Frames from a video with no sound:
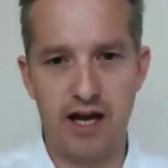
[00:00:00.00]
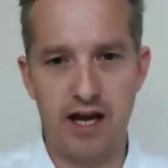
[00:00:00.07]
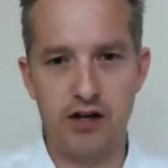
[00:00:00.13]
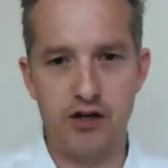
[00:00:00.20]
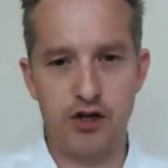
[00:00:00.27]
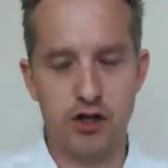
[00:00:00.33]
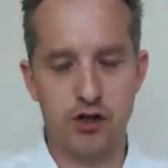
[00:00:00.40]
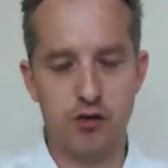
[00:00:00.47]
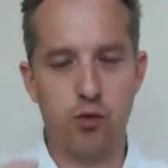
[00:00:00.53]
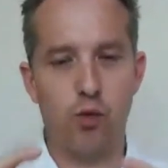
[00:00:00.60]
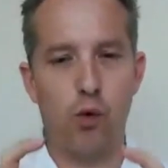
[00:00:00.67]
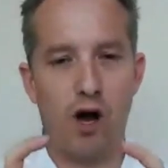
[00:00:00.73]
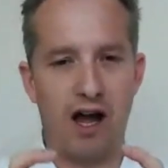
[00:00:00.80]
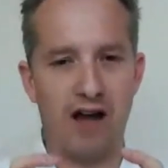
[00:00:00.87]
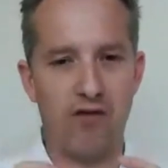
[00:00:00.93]
You just
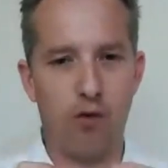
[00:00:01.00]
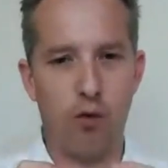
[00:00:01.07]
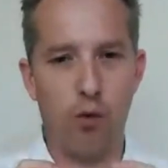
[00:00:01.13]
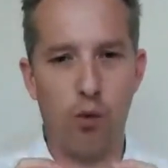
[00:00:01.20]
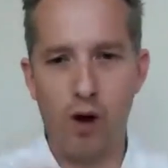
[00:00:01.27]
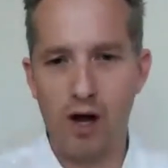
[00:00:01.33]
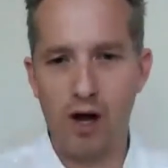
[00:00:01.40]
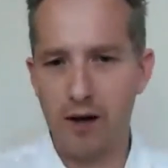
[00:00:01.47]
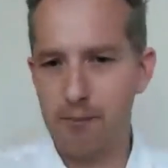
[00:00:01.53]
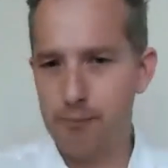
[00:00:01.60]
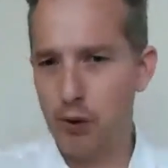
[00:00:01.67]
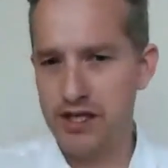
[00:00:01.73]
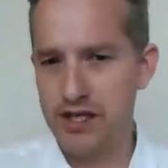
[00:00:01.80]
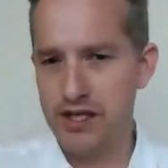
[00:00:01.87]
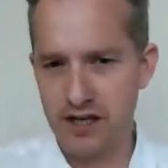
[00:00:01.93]
have a
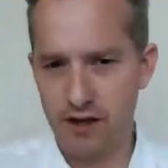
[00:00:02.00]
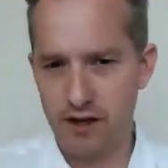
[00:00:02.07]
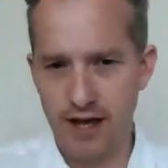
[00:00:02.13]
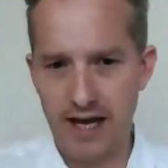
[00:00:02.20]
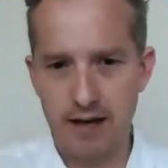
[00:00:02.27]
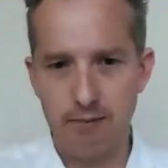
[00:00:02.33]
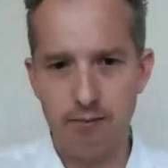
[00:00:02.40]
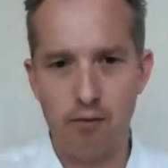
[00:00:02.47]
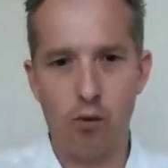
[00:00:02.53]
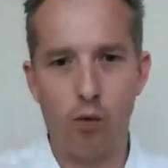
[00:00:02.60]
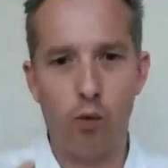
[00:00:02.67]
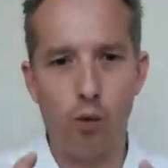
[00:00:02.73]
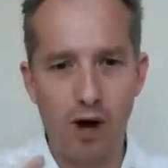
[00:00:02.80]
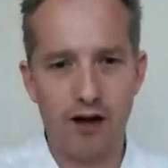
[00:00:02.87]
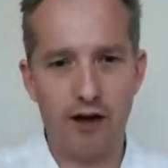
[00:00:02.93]
one-pointed theme,
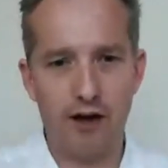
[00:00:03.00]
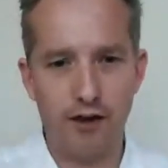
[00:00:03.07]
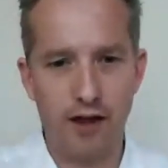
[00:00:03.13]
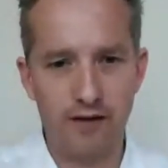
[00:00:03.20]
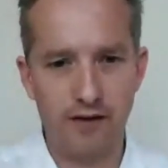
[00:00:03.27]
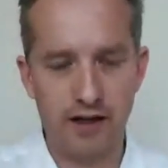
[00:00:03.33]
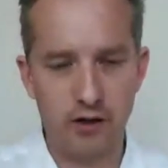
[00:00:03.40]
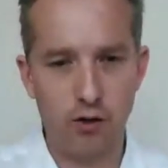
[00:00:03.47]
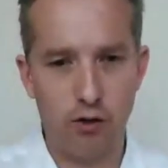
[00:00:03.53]
one thing that